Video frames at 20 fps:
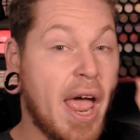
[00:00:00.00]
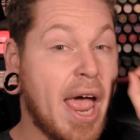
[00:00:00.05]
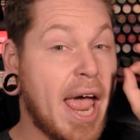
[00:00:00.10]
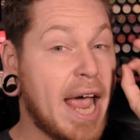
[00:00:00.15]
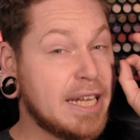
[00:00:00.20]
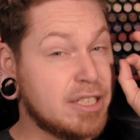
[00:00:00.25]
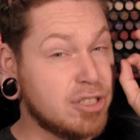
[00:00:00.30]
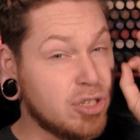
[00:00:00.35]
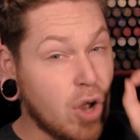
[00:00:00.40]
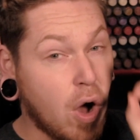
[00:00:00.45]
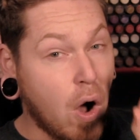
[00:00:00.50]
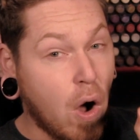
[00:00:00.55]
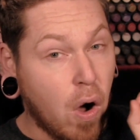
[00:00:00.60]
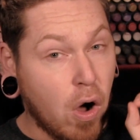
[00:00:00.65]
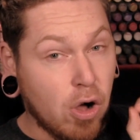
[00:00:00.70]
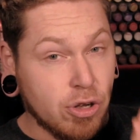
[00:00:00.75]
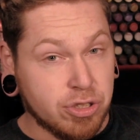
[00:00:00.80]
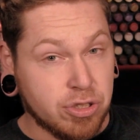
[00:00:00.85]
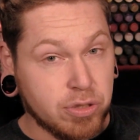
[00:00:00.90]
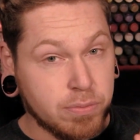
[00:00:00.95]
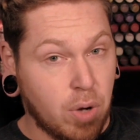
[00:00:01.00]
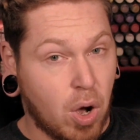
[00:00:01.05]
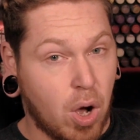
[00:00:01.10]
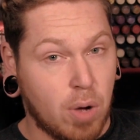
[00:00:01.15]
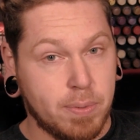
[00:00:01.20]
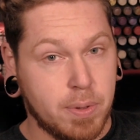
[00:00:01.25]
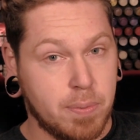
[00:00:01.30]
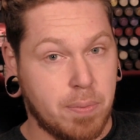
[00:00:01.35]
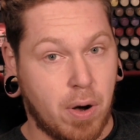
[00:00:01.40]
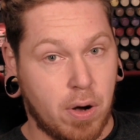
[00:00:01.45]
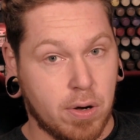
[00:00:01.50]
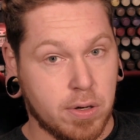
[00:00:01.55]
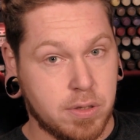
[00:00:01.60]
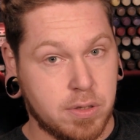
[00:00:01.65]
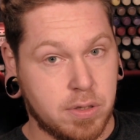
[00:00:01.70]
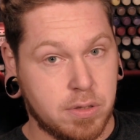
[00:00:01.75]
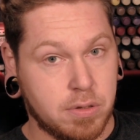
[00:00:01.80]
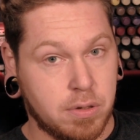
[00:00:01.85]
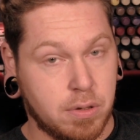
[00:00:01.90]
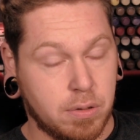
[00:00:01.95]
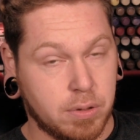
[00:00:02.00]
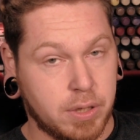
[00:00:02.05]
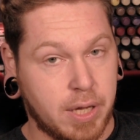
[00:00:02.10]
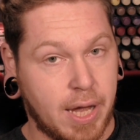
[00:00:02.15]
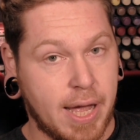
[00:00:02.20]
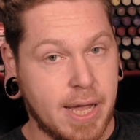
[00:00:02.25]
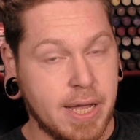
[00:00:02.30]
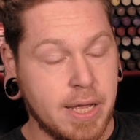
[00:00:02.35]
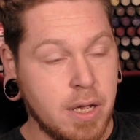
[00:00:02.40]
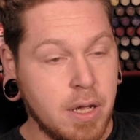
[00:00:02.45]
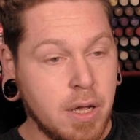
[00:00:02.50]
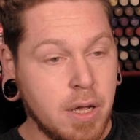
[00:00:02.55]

it's an awesome hobby box. Okay,